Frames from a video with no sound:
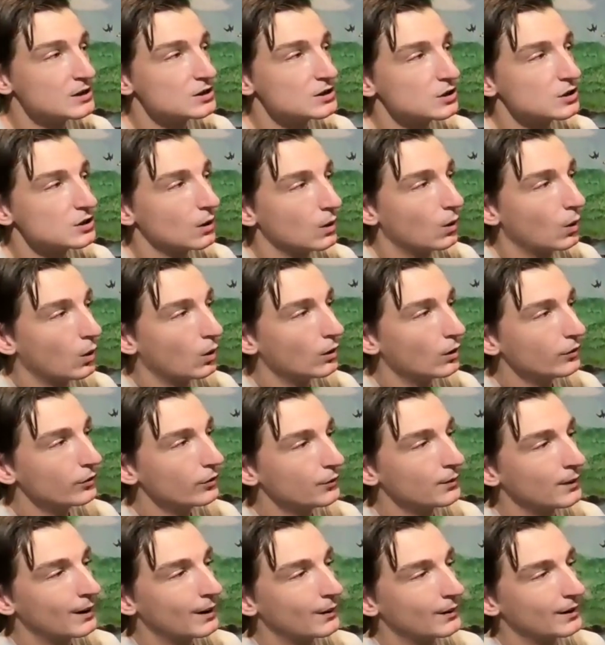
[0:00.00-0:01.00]
So
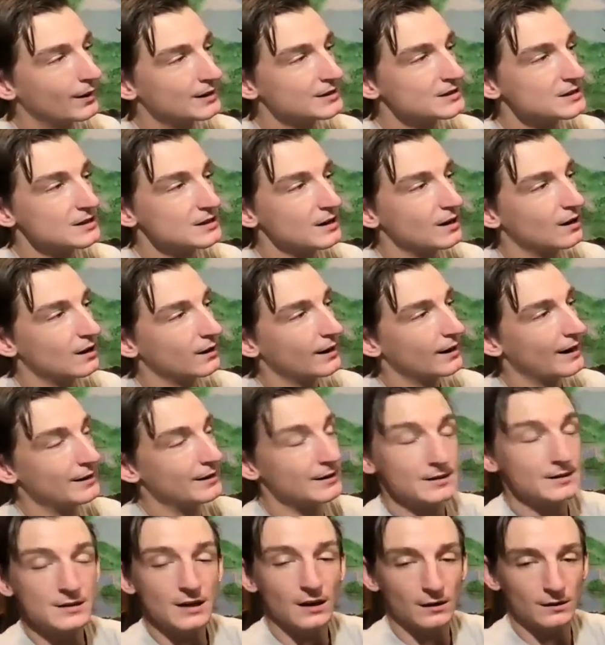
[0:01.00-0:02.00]
all throughout his young
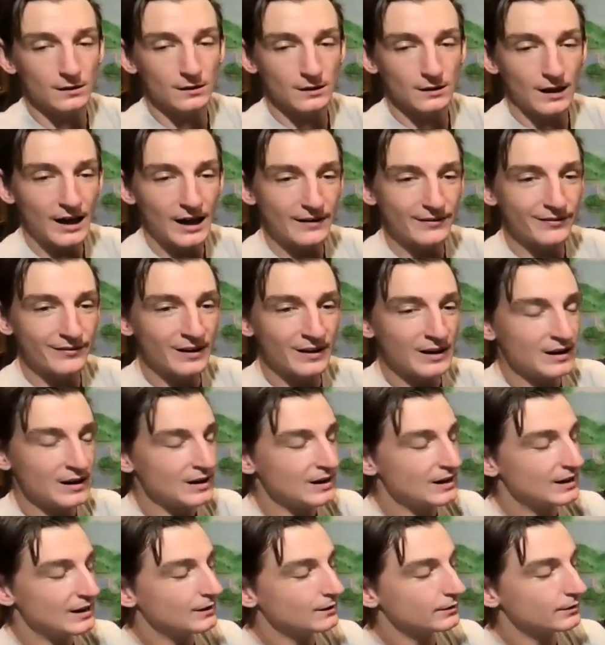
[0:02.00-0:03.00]
and adult life,
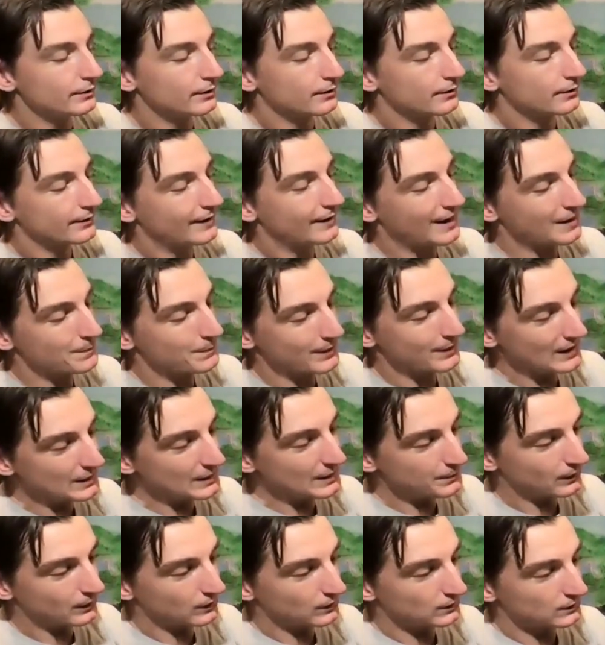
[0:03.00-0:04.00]
he learned that
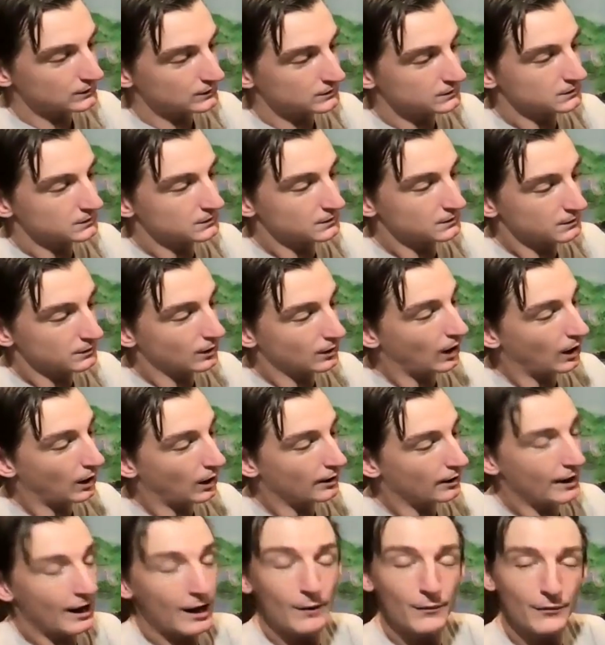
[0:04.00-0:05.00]
people
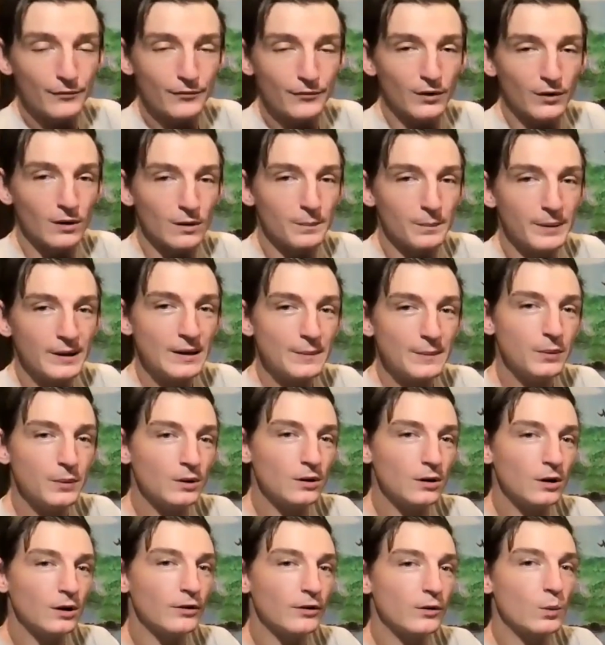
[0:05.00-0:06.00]
are helpful.
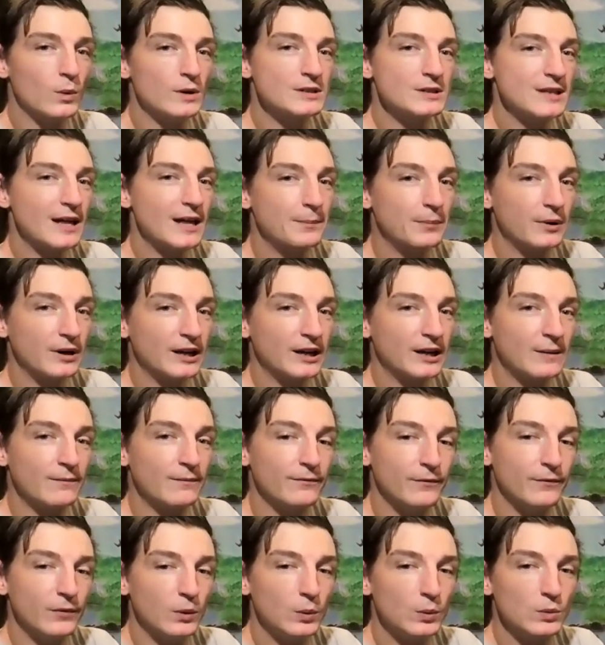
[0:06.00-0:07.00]
People are the ones that bring
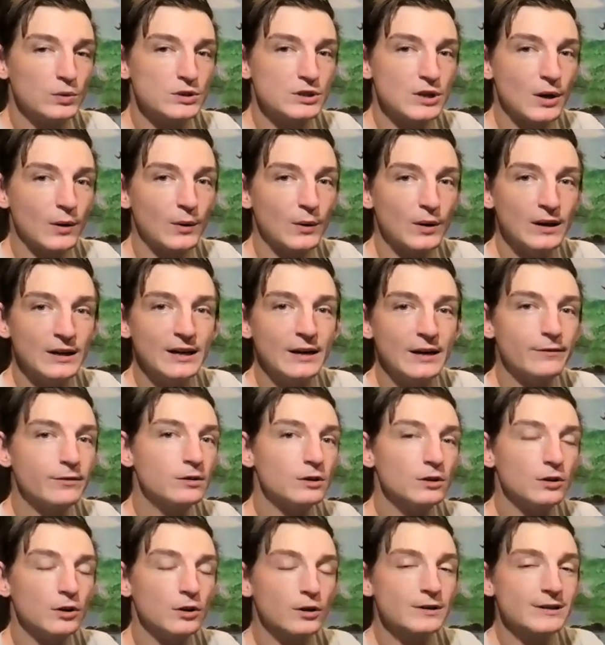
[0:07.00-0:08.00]
him food. So he
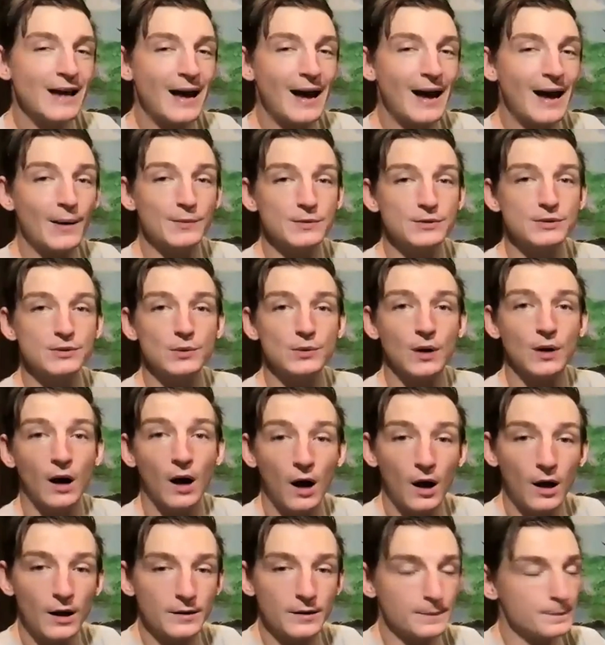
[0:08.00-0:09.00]
never learned how to
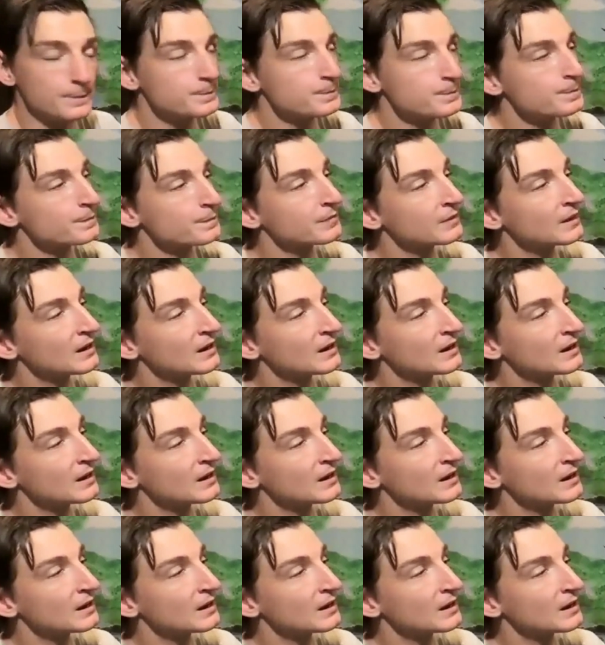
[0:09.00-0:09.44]
hunt.